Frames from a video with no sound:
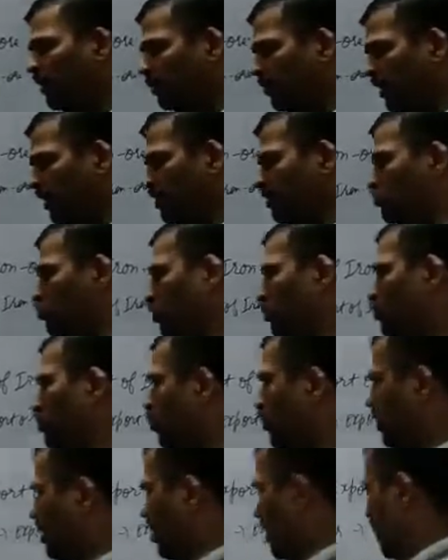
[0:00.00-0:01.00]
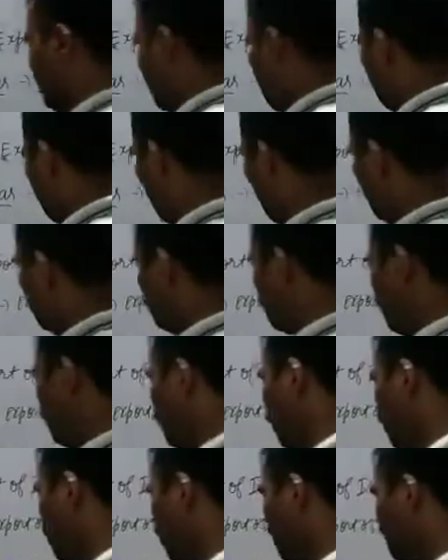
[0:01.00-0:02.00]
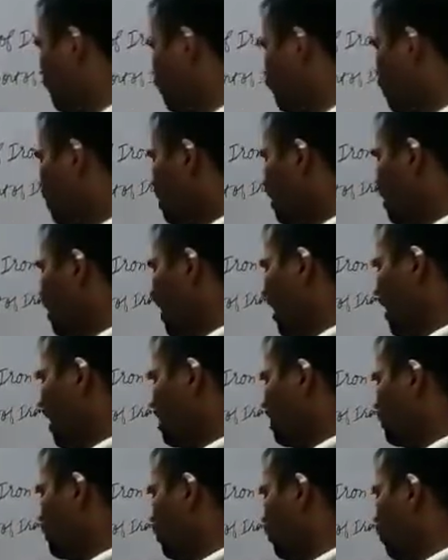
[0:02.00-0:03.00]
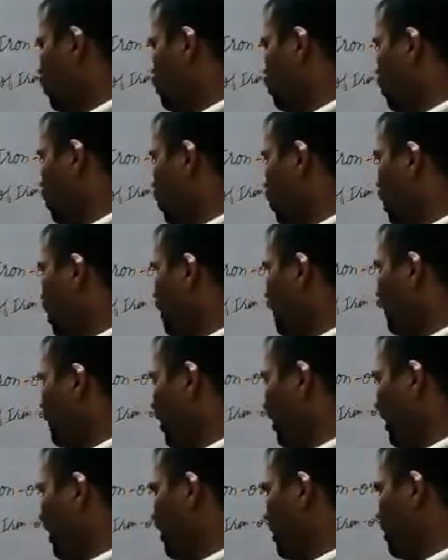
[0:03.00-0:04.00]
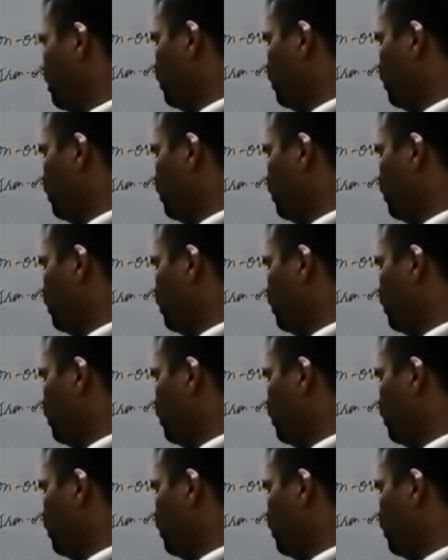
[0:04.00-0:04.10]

parts of the world. It is also for export of iron